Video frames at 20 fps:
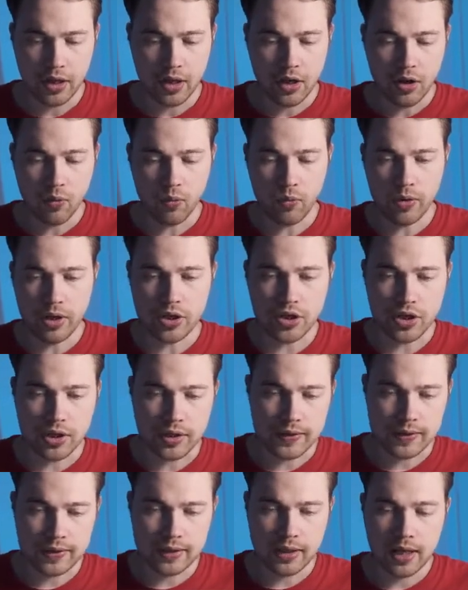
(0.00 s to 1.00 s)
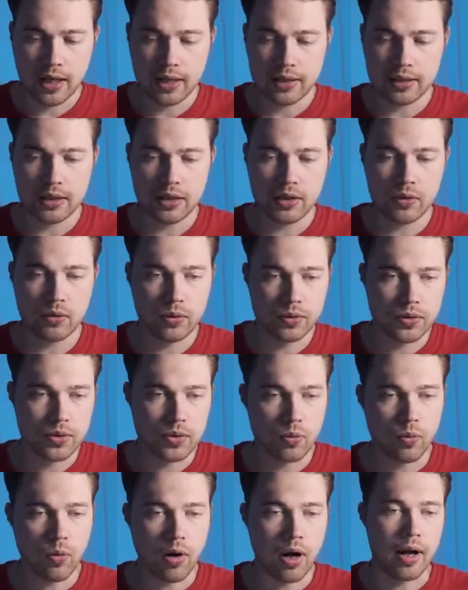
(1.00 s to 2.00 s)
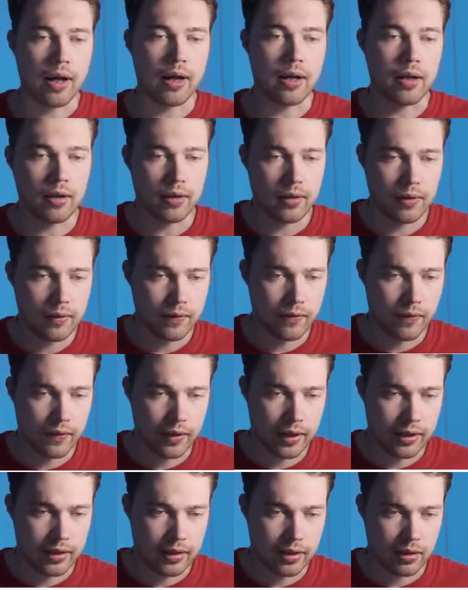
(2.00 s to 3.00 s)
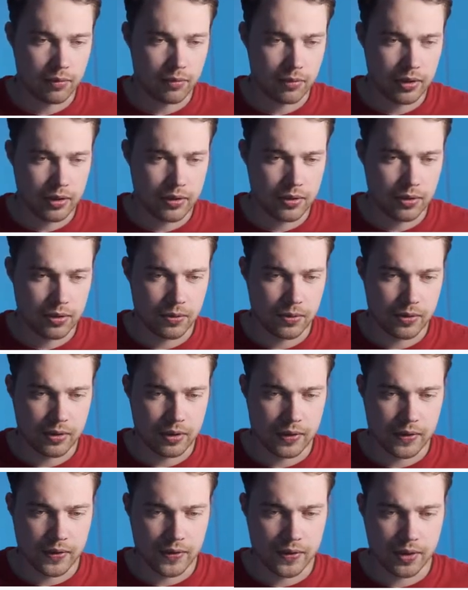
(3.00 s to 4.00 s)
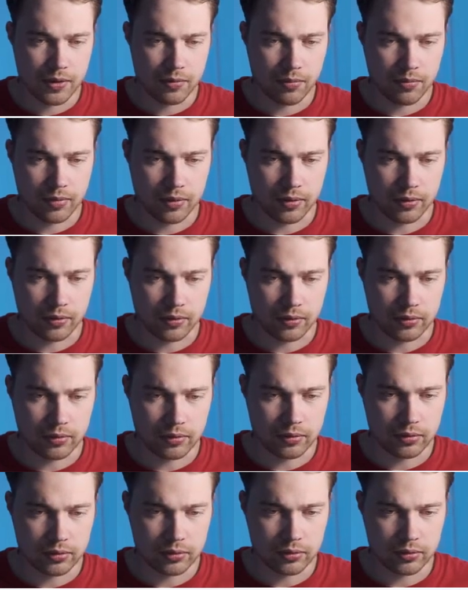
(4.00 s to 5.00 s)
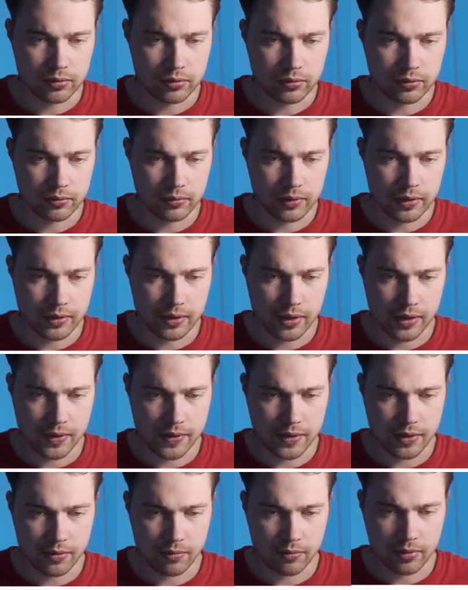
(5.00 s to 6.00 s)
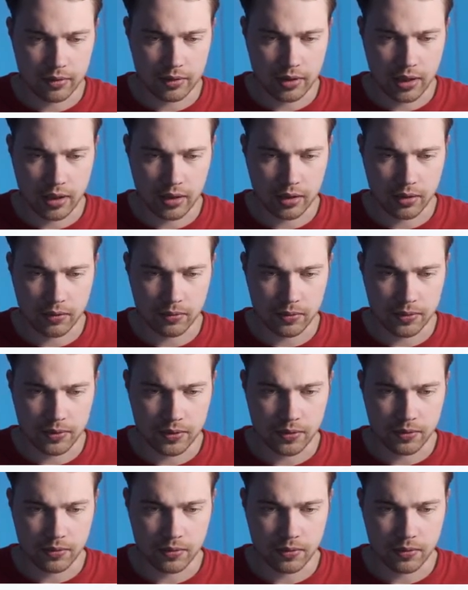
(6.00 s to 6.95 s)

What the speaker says: which is not equal to y, right? And then we need to use this symbol. Where's that symbol not equal to?